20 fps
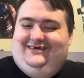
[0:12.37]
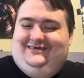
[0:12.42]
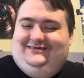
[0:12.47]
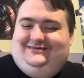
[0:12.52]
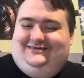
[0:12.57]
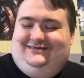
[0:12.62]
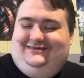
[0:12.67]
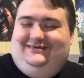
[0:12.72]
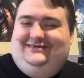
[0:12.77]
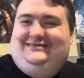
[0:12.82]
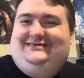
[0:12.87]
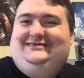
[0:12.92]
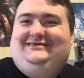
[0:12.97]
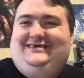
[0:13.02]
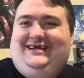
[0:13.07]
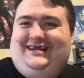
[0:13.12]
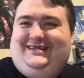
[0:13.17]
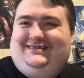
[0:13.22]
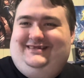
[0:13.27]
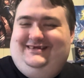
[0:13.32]
So let's
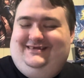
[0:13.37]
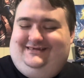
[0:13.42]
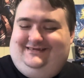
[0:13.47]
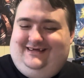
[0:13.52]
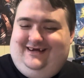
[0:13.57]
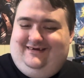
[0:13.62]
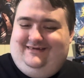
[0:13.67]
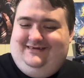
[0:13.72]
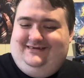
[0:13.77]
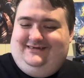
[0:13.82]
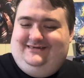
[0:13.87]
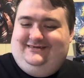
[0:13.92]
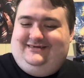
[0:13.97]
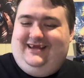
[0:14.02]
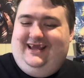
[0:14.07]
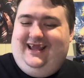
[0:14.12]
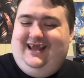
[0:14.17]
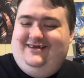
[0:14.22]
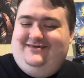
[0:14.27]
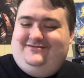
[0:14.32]
check this out. This is
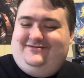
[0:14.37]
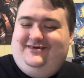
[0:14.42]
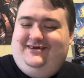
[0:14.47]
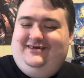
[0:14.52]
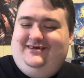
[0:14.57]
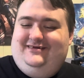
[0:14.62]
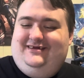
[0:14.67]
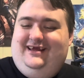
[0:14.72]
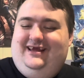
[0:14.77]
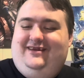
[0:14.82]
Adrian